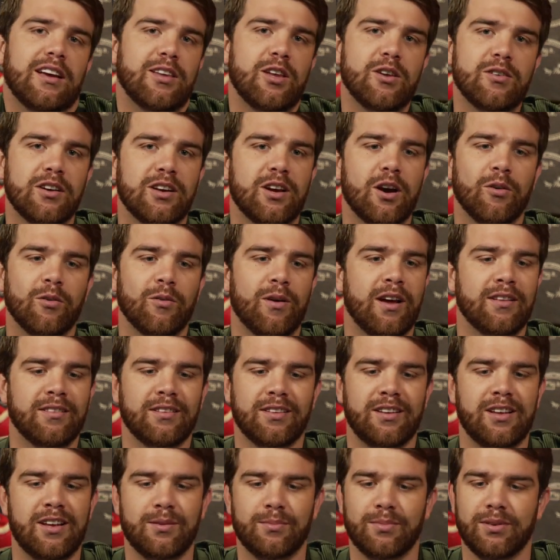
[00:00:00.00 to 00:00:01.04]
You could go around
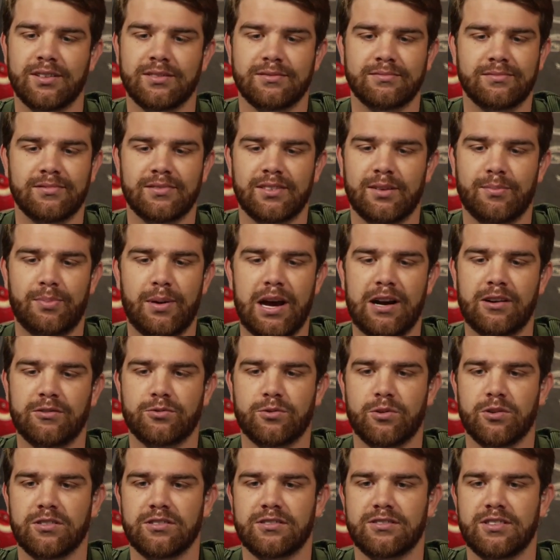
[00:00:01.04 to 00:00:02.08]
the league, but the
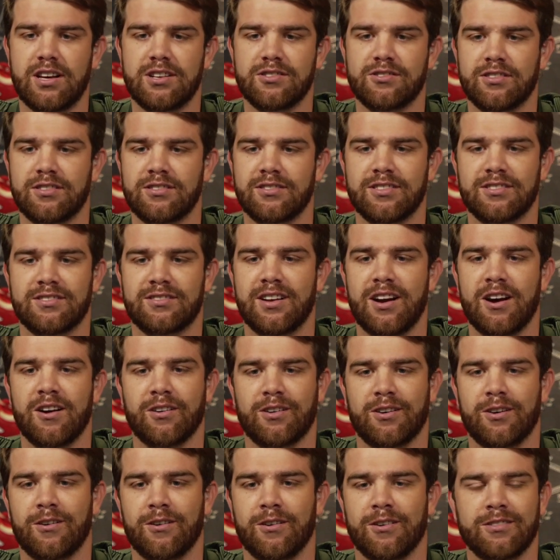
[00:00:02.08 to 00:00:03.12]
Packers organization, just
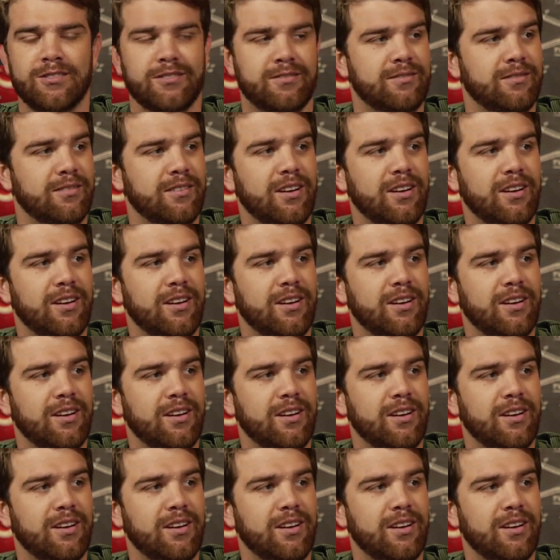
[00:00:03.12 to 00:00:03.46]
Derek Carr,